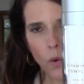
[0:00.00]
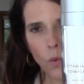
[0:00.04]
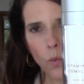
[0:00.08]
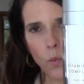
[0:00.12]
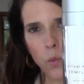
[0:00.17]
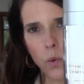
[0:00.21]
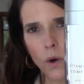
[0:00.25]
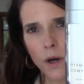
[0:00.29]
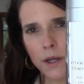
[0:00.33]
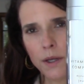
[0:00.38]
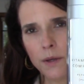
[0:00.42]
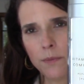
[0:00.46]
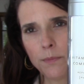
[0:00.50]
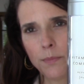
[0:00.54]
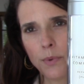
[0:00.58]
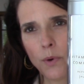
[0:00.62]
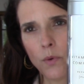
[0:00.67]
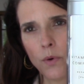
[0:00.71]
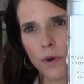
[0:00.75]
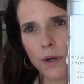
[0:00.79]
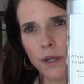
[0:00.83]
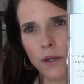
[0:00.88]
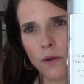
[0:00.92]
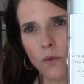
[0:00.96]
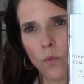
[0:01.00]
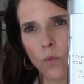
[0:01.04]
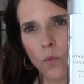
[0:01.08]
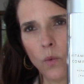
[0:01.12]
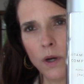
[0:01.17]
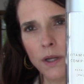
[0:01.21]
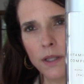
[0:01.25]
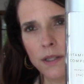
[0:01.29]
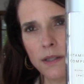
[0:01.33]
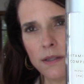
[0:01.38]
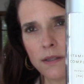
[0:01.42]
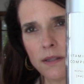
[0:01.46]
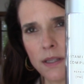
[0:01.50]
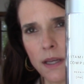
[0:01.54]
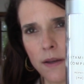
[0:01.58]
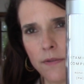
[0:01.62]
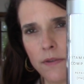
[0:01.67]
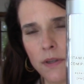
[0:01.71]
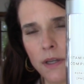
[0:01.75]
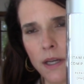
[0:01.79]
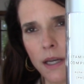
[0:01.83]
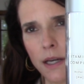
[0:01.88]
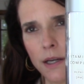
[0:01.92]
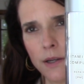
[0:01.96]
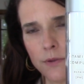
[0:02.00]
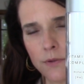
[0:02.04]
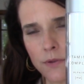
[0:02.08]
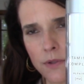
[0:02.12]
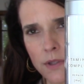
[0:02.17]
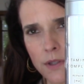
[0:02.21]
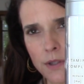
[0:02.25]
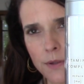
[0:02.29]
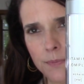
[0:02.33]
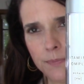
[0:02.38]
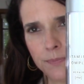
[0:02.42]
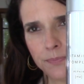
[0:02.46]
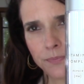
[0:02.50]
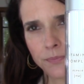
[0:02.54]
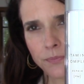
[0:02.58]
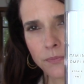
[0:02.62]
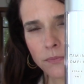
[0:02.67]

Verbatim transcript: one point one seven ounce.